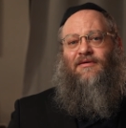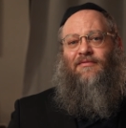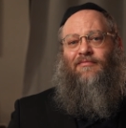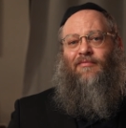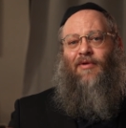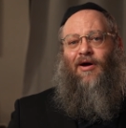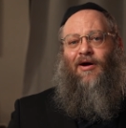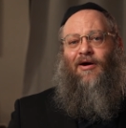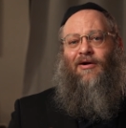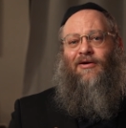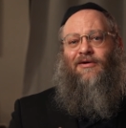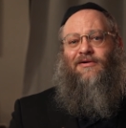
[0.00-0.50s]

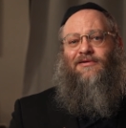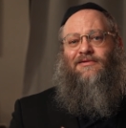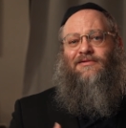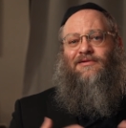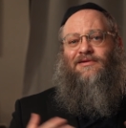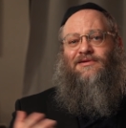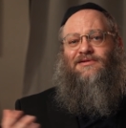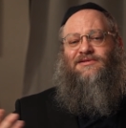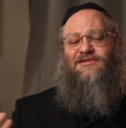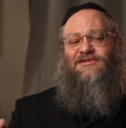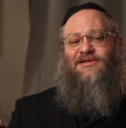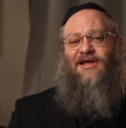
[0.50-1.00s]
my heart
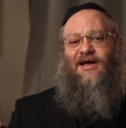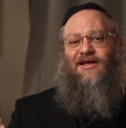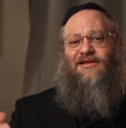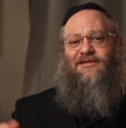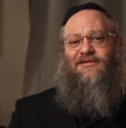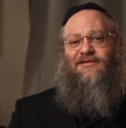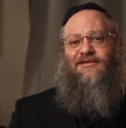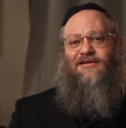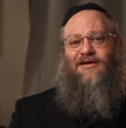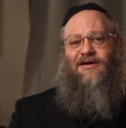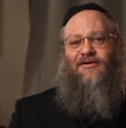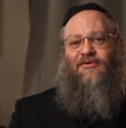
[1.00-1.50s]
is
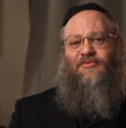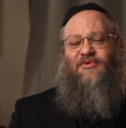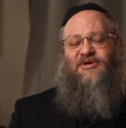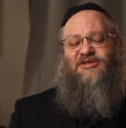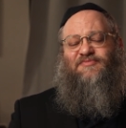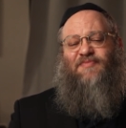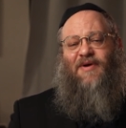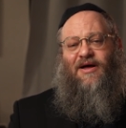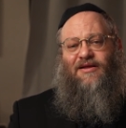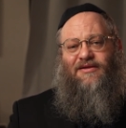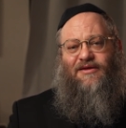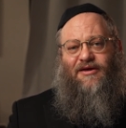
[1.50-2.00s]
not uh,
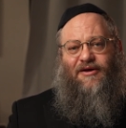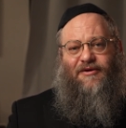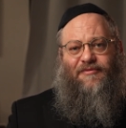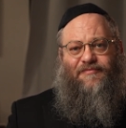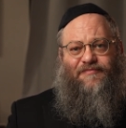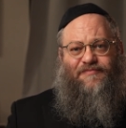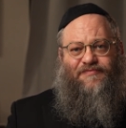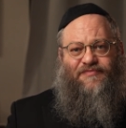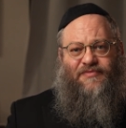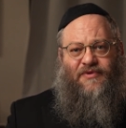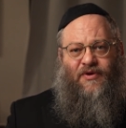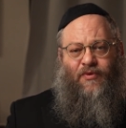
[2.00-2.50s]
responding?
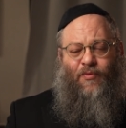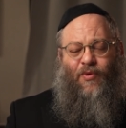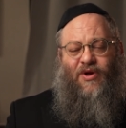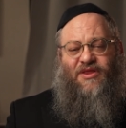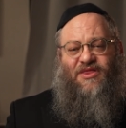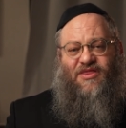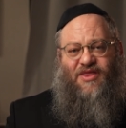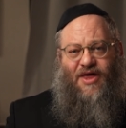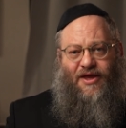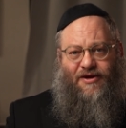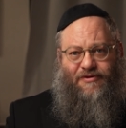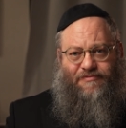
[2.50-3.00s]

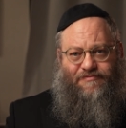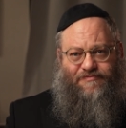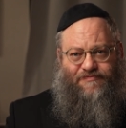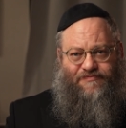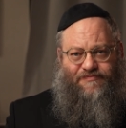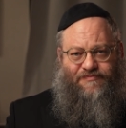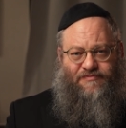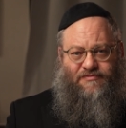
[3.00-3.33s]
What then?